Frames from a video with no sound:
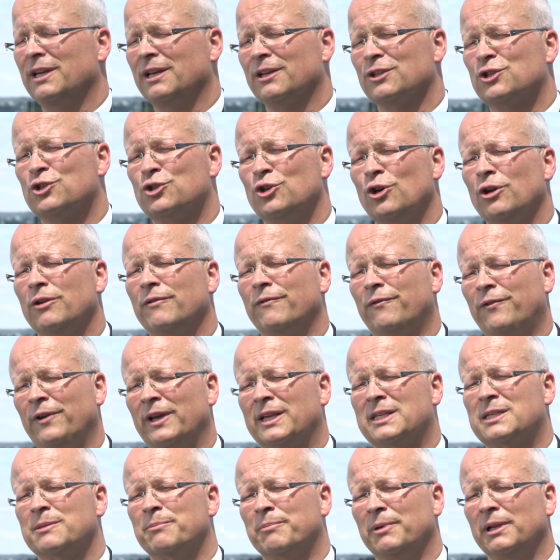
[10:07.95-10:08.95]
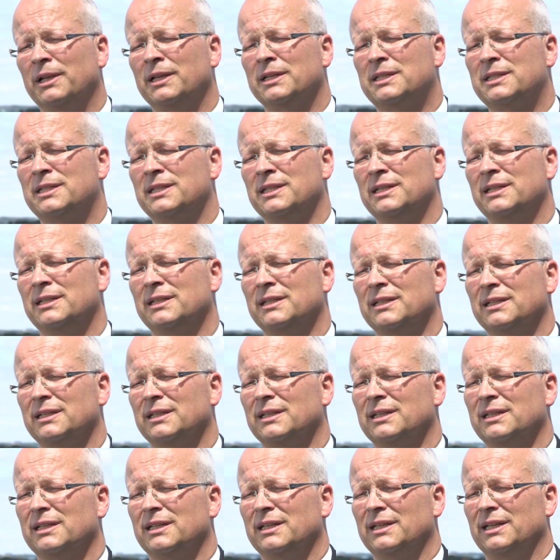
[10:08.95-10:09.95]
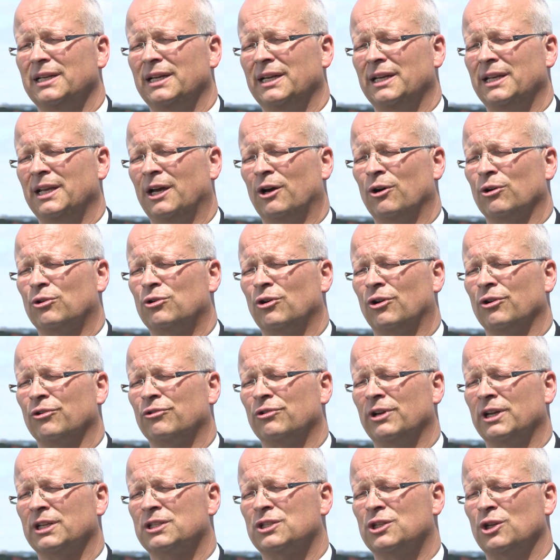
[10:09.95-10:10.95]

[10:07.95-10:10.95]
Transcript: a certain flexibility in our contract.